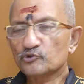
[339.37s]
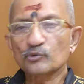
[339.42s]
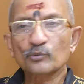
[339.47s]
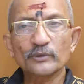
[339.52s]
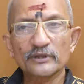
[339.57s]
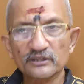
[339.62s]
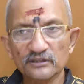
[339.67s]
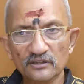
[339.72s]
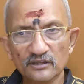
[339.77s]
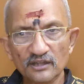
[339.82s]

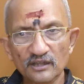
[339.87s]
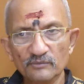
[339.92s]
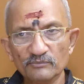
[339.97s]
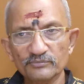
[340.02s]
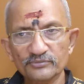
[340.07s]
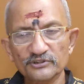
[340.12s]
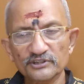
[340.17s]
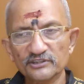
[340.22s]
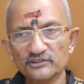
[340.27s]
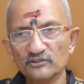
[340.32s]
two-wheeler
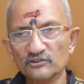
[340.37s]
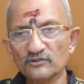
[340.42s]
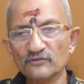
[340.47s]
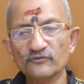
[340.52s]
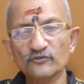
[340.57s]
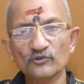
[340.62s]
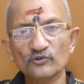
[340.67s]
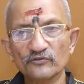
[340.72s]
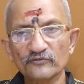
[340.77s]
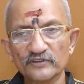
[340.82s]
company or
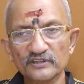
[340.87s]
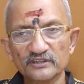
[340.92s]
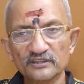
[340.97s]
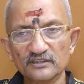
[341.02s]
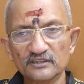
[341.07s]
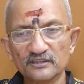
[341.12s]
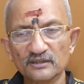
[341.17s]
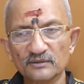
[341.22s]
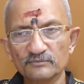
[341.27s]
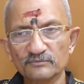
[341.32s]
a
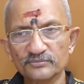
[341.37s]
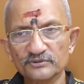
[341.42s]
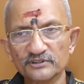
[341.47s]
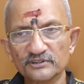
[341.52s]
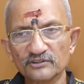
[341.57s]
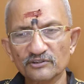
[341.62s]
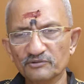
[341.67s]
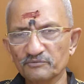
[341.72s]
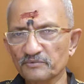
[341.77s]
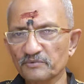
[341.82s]
four-wheeler
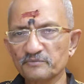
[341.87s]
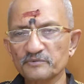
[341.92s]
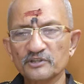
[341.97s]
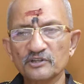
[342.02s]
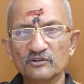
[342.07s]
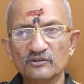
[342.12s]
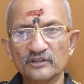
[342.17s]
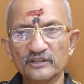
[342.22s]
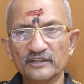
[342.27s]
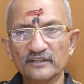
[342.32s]
company or maybe
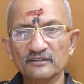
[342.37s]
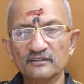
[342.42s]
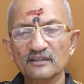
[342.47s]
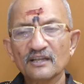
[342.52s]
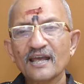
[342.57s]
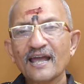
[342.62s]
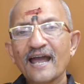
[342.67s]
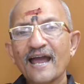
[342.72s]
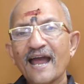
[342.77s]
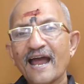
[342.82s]
a hotel,
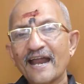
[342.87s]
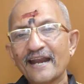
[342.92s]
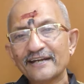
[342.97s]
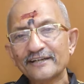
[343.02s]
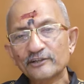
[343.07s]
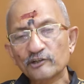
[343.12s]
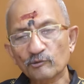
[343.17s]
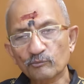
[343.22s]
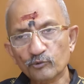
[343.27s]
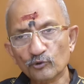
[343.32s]

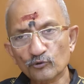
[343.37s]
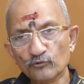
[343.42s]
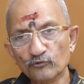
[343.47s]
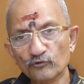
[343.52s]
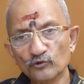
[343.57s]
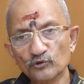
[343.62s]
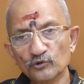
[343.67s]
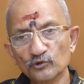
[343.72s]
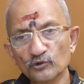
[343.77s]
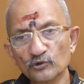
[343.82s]
and your
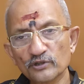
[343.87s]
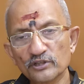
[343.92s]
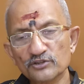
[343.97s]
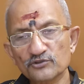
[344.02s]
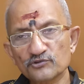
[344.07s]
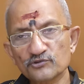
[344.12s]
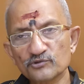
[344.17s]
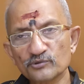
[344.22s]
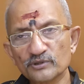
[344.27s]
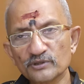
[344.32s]
portfolio
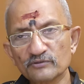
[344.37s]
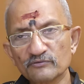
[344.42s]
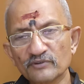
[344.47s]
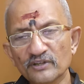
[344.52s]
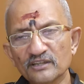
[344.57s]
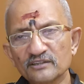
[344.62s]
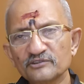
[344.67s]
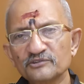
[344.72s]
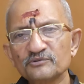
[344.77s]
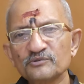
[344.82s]
is doing
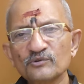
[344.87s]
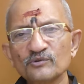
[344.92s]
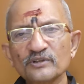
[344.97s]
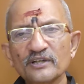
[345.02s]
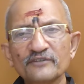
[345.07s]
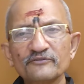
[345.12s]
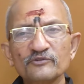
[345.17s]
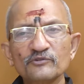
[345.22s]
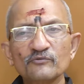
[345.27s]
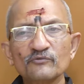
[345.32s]
well, you don't
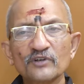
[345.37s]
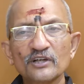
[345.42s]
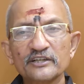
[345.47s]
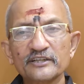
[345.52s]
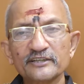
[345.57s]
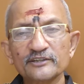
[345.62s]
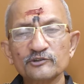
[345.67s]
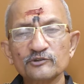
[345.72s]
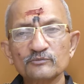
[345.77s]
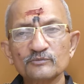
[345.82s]
have to
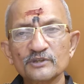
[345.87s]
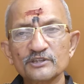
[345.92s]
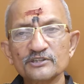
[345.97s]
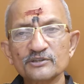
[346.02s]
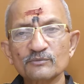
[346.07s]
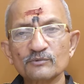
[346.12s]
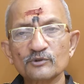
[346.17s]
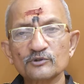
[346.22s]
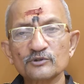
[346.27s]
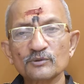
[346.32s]
worry too much
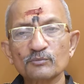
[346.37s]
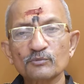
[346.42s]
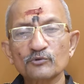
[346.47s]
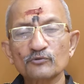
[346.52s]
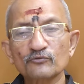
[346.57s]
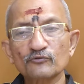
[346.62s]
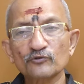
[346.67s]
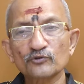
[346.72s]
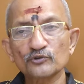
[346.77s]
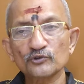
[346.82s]
about the
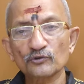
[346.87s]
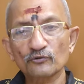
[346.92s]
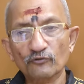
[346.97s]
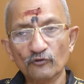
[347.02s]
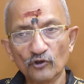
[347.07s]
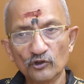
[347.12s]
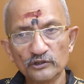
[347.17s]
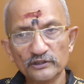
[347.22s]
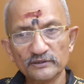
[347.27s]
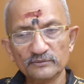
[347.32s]
portfolio
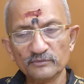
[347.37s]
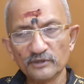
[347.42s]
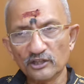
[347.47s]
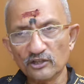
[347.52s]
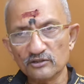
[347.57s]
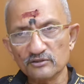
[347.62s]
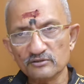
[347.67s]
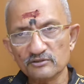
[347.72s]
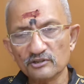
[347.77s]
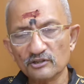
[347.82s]
falling
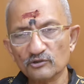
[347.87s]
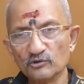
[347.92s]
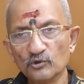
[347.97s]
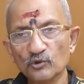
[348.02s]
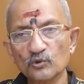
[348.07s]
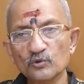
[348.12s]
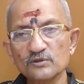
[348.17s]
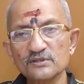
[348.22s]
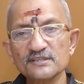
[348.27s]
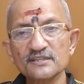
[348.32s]
because your
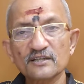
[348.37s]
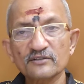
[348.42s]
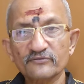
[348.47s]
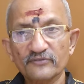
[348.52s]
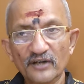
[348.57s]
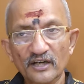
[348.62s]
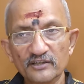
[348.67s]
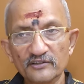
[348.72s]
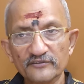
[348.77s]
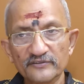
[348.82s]
goals are
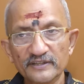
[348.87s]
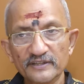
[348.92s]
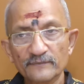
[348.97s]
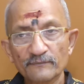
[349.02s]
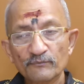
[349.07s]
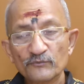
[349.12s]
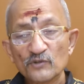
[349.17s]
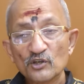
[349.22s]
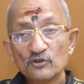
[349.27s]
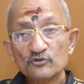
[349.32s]
far away.
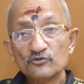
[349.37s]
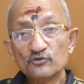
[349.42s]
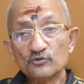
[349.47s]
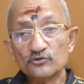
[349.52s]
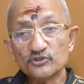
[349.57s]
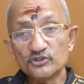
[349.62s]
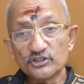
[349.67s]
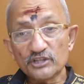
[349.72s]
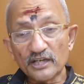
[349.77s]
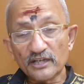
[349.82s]
So
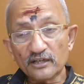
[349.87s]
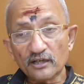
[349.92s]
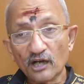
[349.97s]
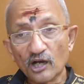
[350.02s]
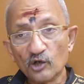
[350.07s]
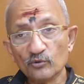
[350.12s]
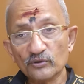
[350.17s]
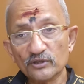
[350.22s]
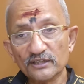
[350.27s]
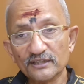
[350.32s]
check
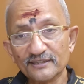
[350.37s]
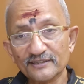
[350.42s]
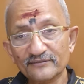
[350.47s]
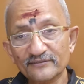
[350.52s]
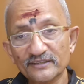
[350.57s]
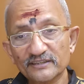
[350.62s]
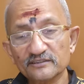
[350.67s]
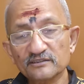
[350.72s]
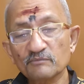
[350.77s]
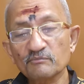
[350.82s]
how
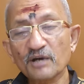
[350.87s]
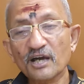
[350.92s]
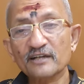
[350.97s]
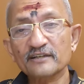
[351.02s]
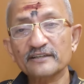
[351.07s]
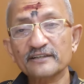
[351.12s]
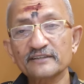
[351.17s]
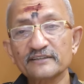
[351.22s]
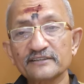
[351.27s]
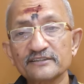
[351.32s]
relevant the
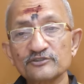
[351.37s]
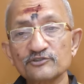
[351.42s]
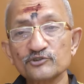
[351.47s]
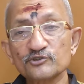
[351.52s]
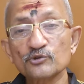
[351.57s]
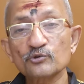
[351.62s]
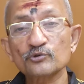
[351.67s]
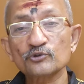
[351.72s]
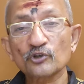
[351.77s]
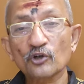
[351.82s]
market is
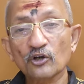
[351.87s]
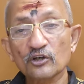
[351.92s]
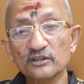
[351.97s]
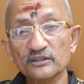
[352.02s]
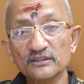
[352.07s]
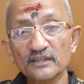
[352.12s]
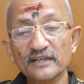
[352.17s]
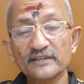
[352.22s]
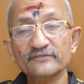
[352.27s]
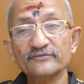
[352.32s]
to your
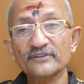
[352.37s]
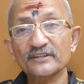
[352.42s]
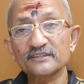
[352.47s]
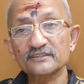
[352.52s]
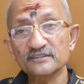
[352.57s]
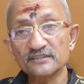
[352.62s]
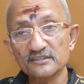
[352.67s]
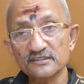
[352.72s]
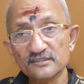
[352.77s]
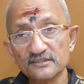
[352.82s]
life
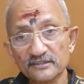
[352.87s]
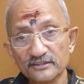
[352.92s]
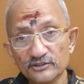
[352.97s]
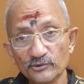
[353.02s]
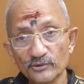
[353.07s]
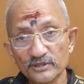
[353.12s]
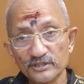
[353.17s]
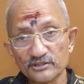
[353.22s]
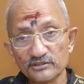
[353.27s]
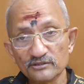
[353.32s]
at this
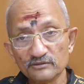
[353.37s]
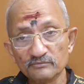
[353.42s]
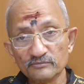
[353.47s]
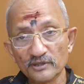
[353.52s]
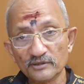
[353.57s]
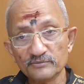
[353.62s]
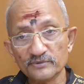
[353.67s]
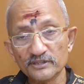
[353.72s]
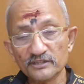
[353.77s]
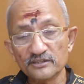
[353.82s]
situation.
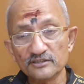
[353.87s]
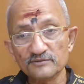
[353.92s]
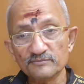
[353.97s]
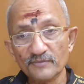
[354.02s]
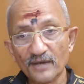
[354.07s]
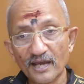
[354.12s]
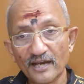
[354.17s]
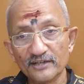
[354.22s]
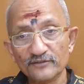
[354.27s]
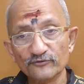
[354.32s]
Maybe it is
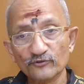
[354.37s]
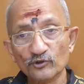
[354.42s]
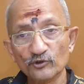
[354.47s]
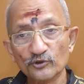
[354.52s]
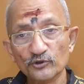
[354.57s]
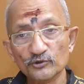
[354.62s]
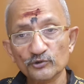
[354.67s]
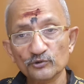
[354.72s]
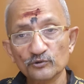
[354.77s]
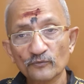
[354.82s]
bad
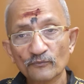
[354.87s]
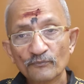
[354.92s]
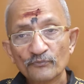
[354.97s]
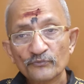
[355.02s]
for you